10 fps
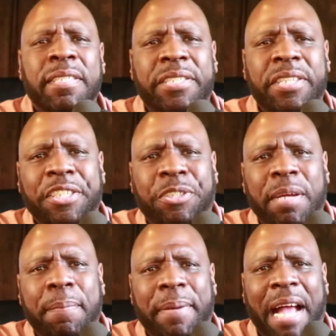start
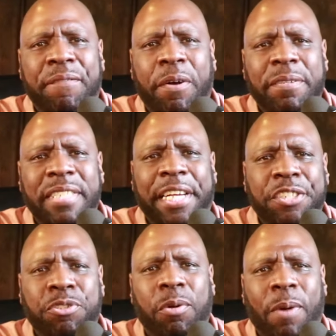treating black folks like
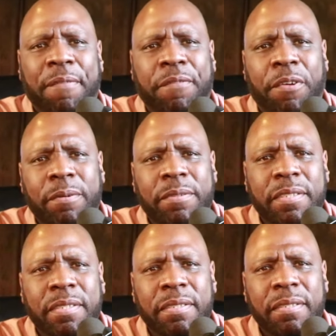you treat white
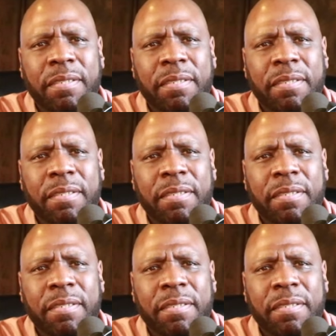folks.